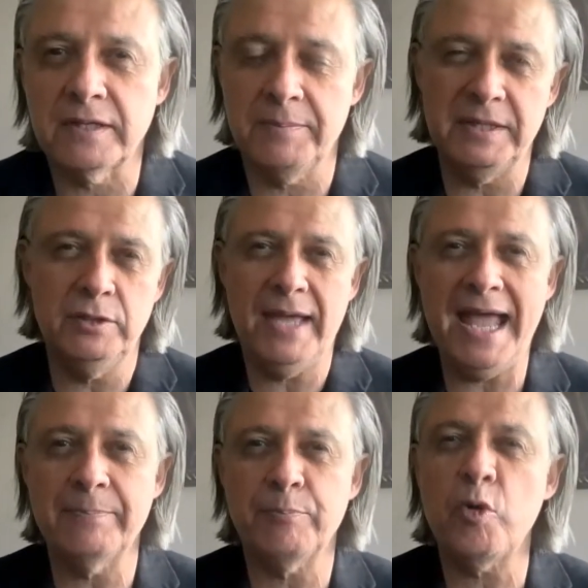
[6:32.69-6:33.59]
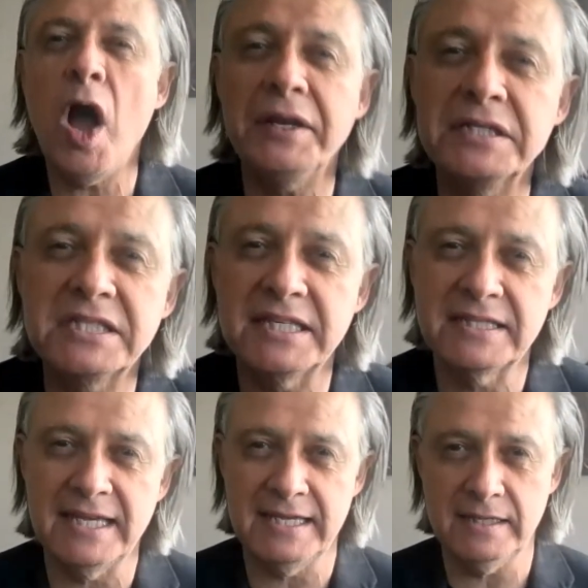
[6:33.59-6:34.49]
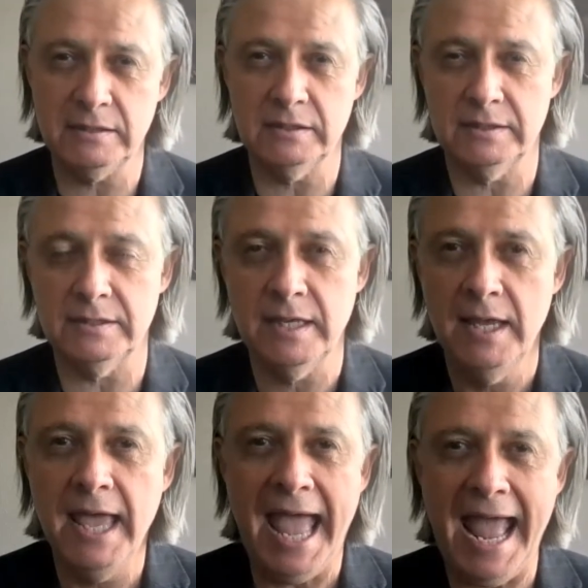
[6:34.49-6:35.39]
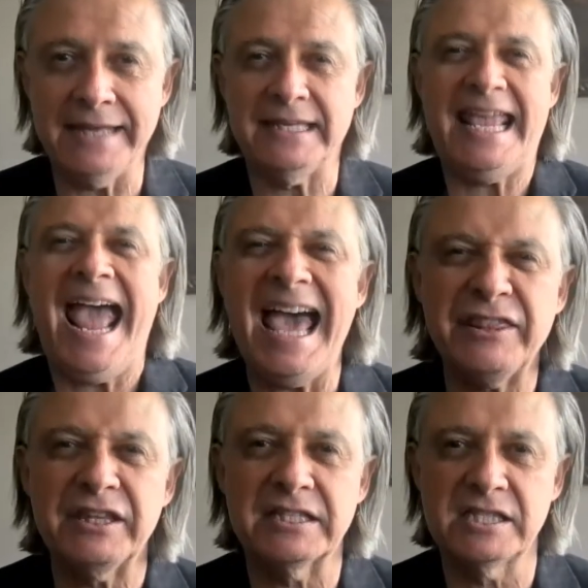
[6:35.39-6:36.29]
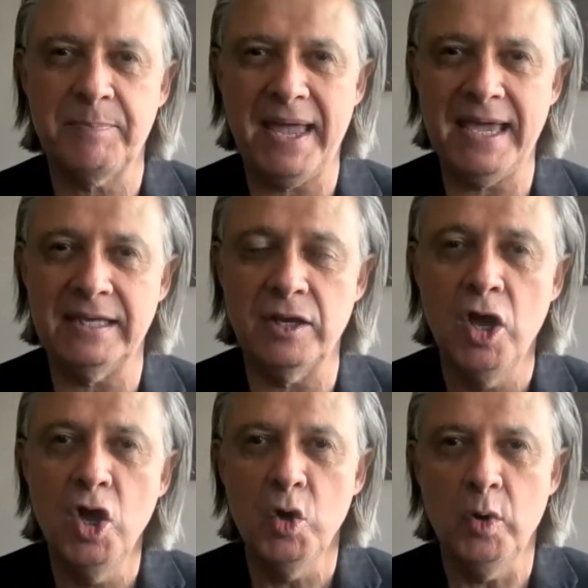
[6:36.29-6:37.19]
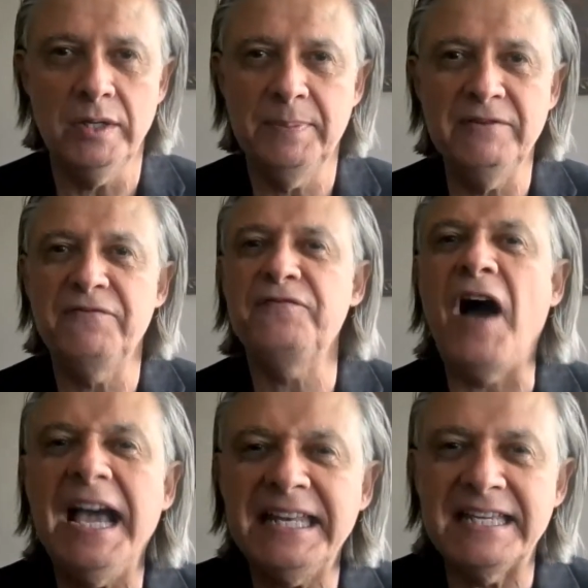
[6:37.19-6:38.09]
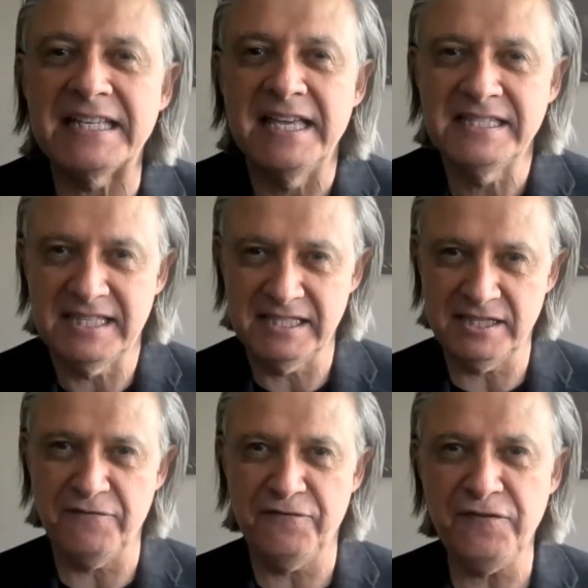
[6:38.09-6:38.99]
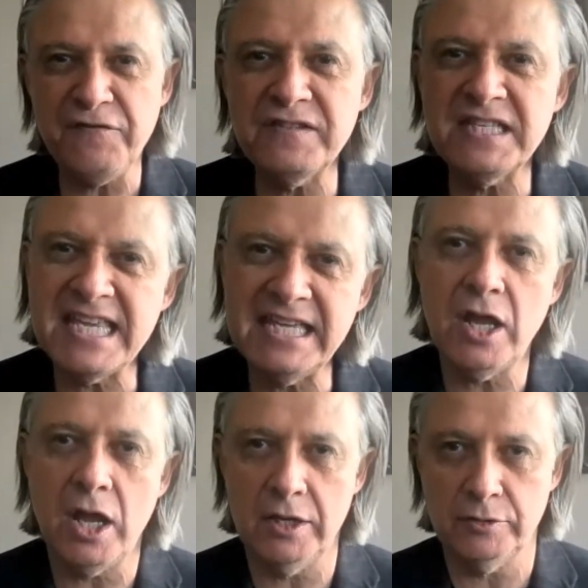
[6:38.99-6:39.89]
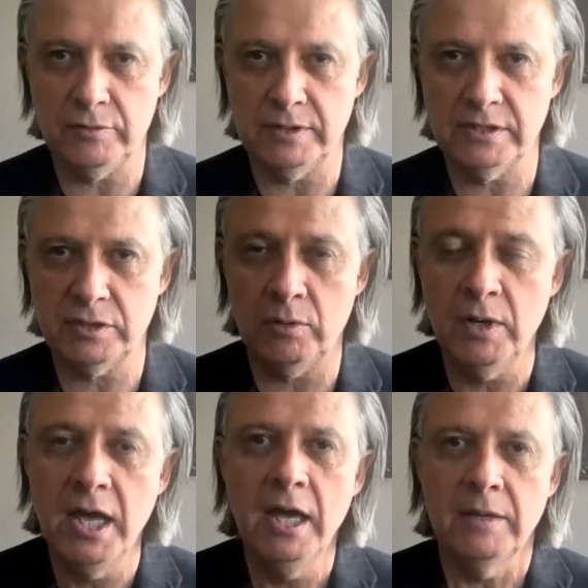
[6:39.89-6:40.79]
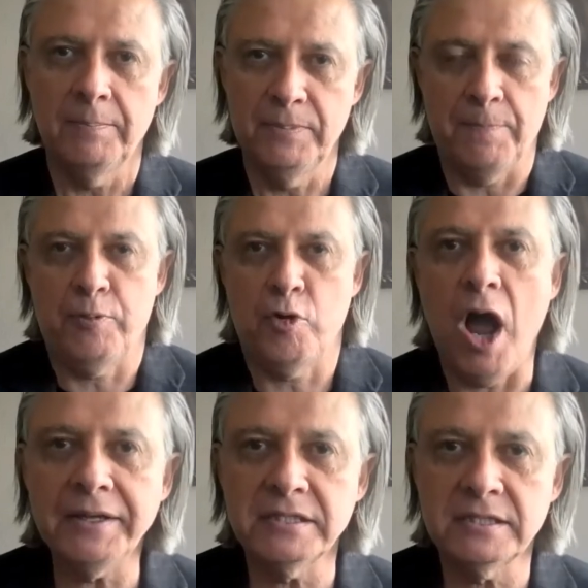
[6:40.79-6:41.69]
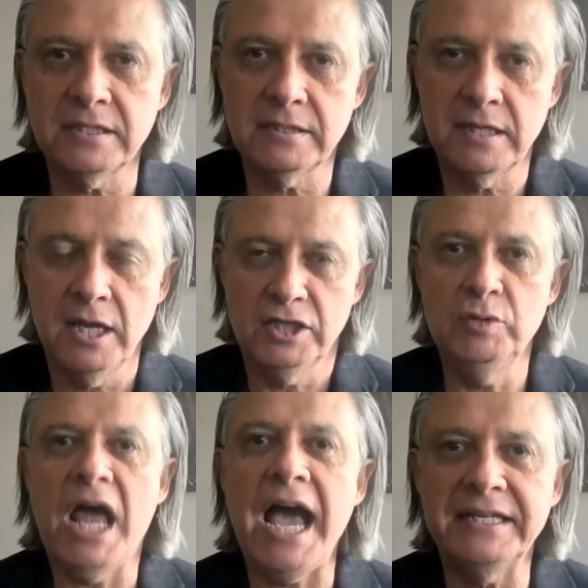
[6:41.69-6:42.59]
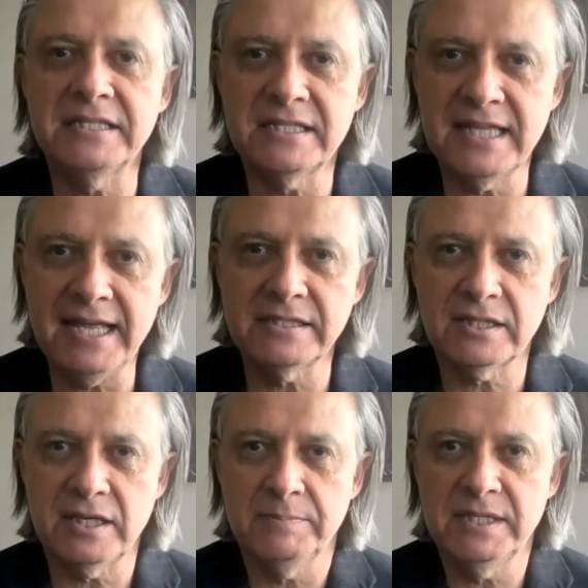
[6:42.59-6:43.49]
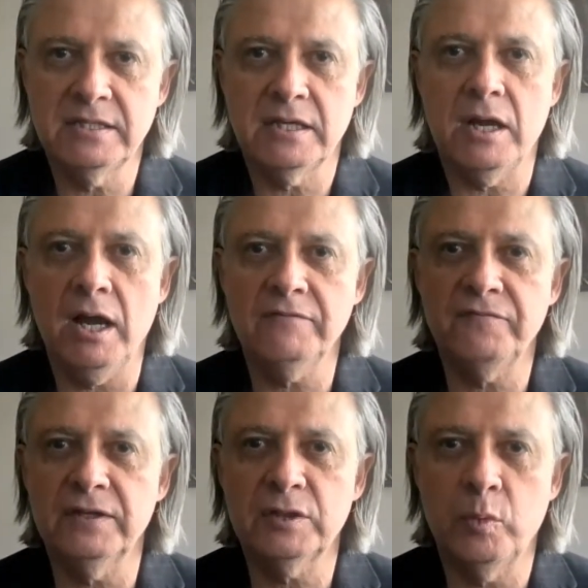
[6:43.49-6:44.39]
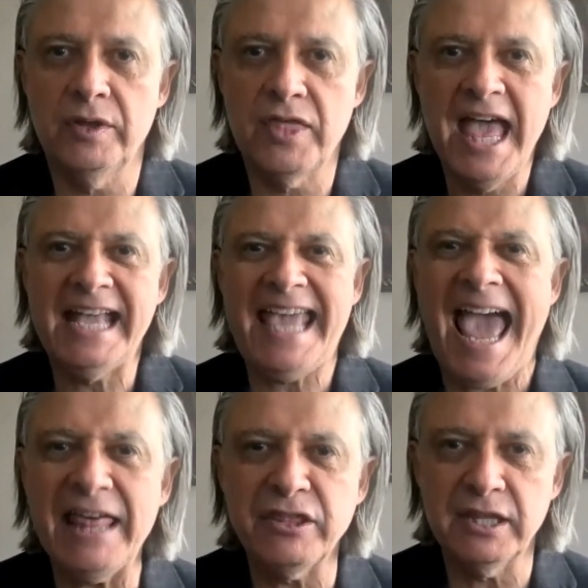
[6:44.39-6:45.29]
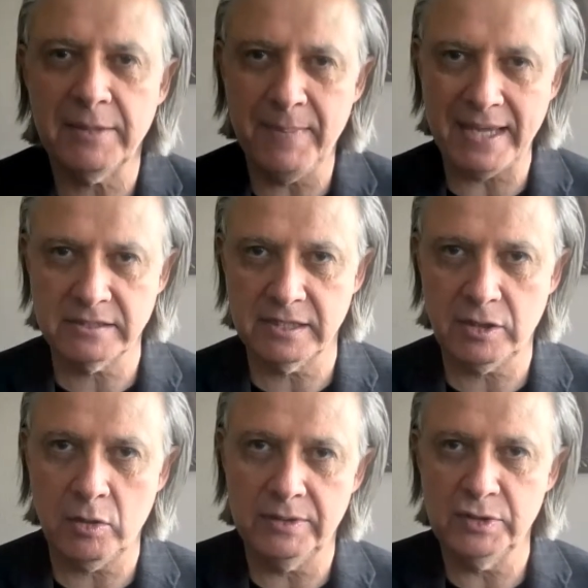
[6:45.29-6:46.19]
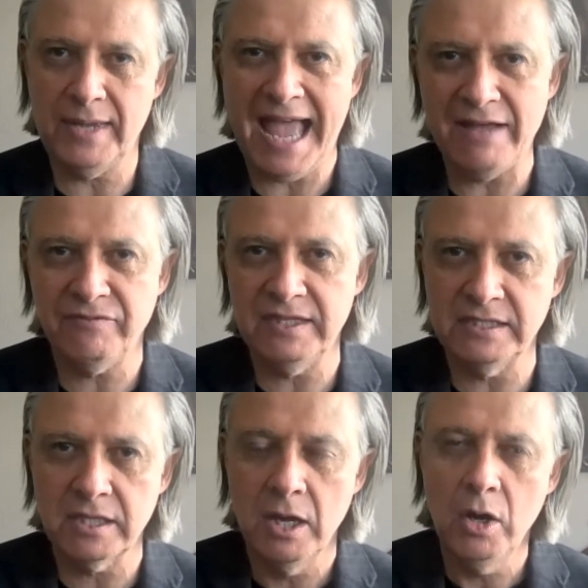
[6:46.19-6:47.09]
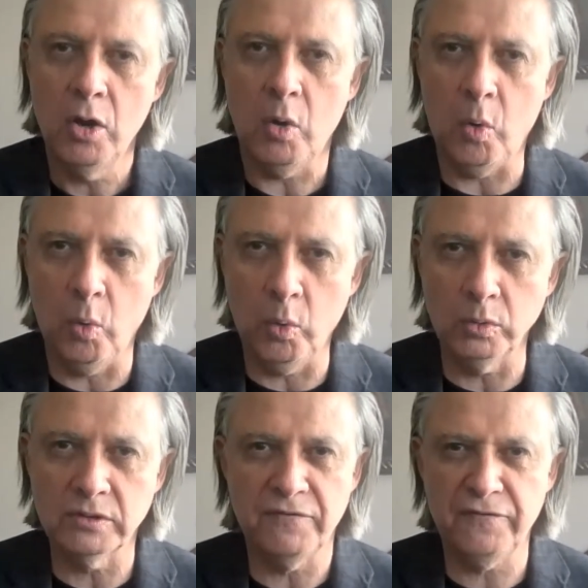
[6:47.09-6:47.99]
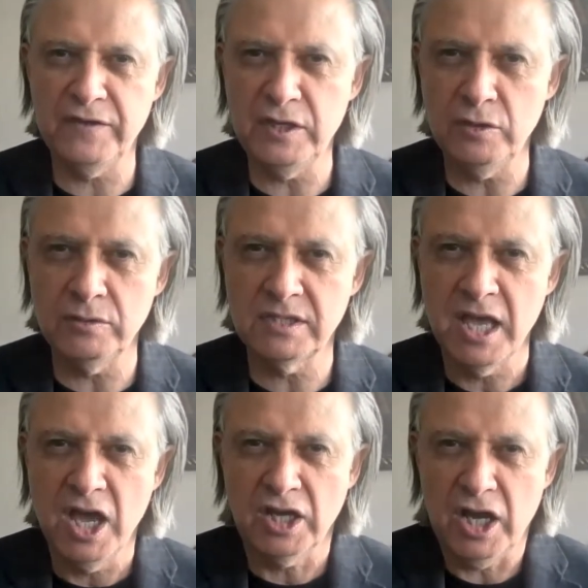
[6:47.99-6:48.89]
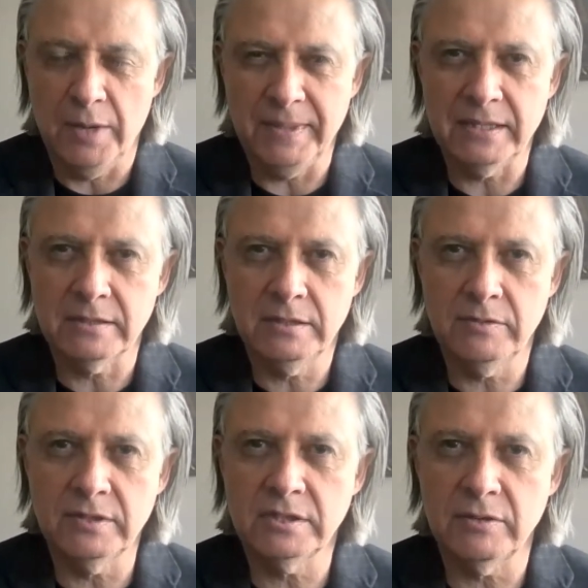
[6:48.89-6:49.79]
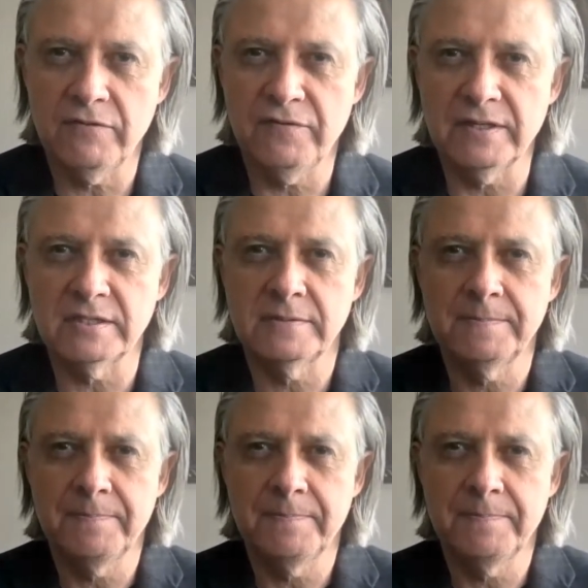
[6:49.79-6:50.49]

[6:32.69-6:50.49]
I mean, you had Protestant England and Catholic Spain who had been fighting since the 1500s. So the Protestant United States comes into conflict with Catholic Mexico, and you have these old feuds coming to the surface.